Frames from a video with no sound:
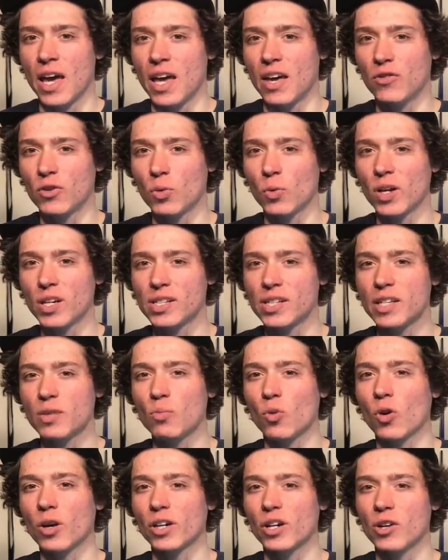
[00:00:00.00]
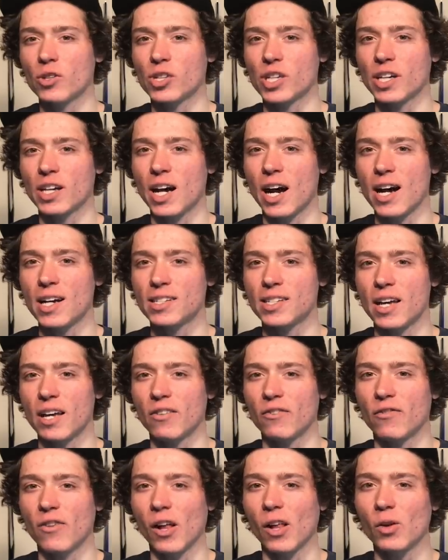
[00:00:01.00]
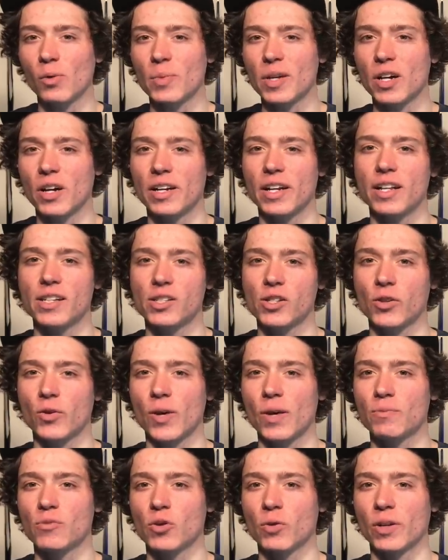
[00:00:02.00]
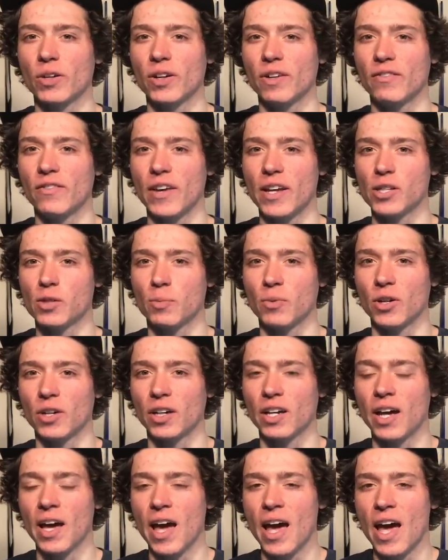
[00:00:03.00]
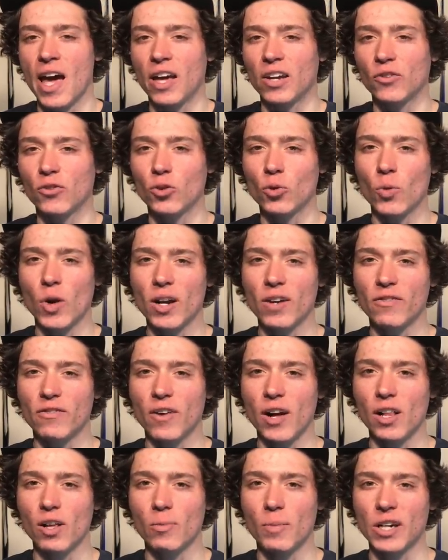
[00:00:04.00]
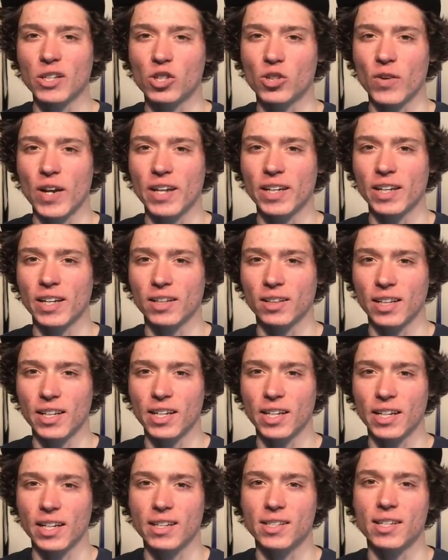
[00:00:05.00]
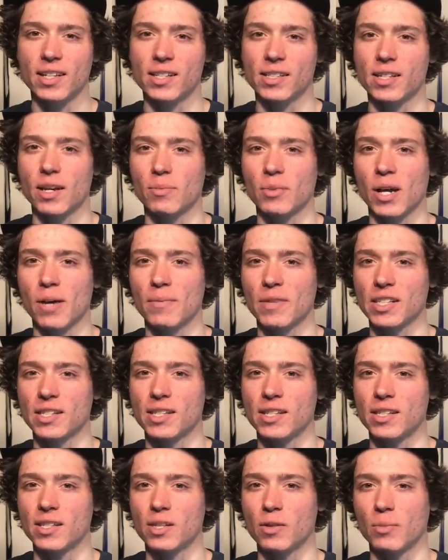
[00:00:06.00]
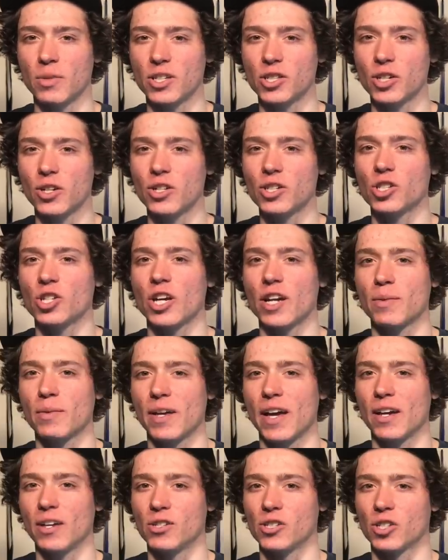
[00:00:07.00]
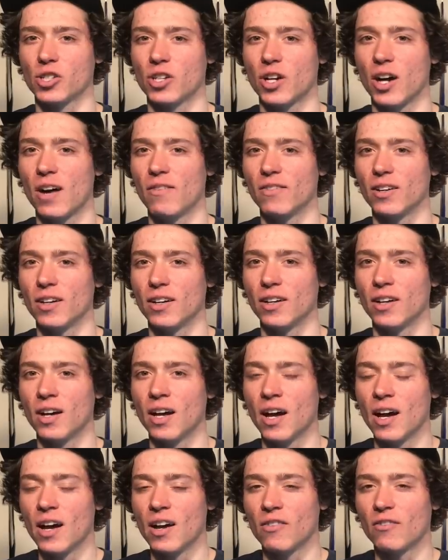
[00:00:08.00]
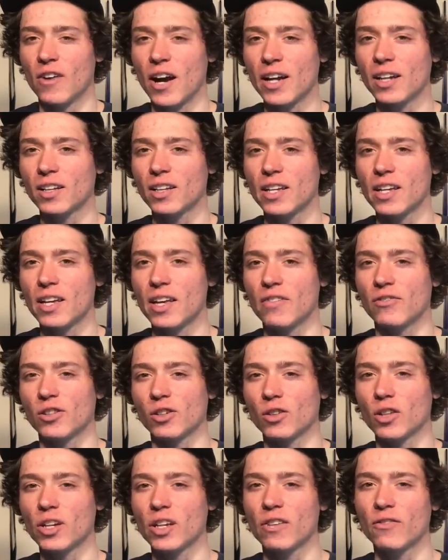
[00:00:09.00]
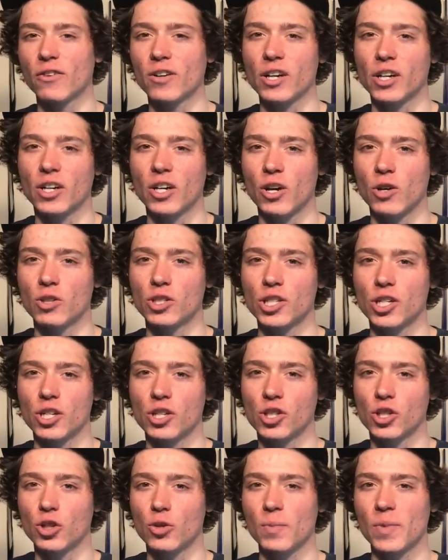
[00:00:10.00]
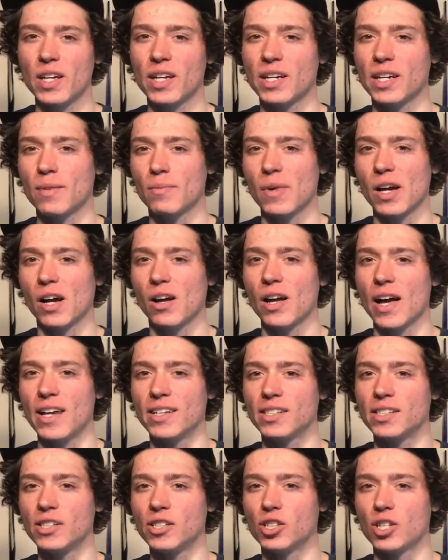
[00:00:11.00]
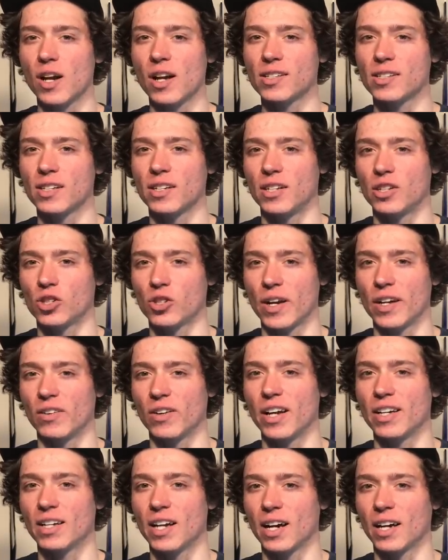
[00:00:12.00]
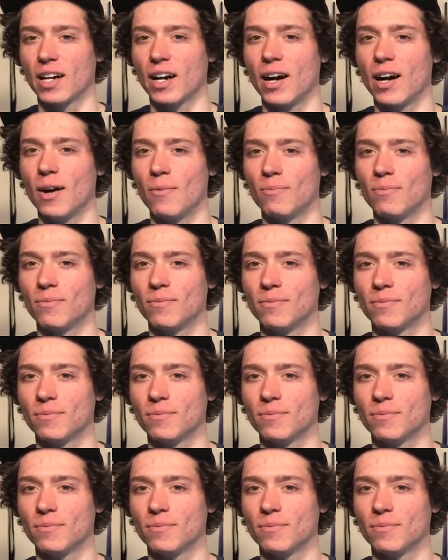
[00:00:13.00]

If you want to see more coaching content, follow me on Instagram, Twitter, and Facebook. And if you want to follow my training leading into this upcoming season, be sure to check me out on Strava. Finally, if you're looking for a coach, shoot me an email at djohnson@trainwright.com.